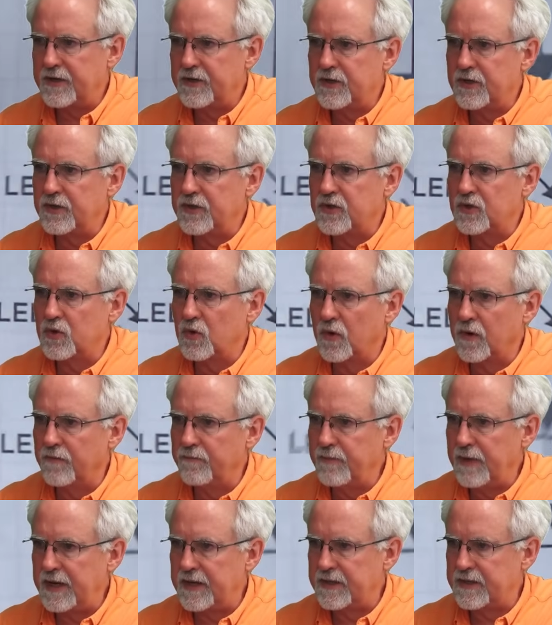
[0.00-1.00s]
it should sort of
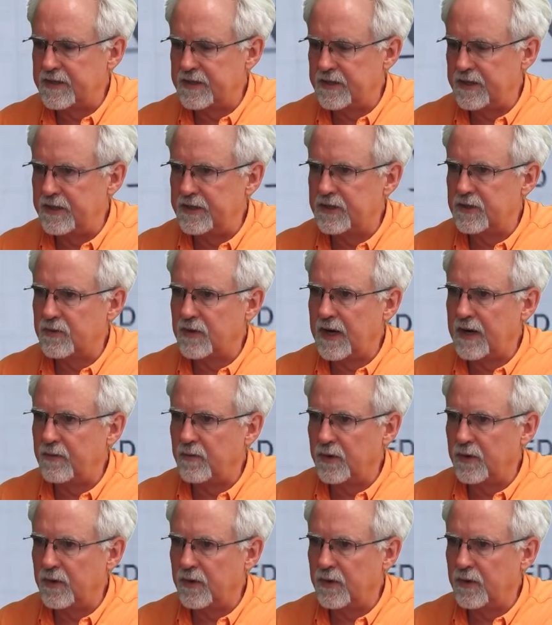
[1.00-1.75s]
make sense, right?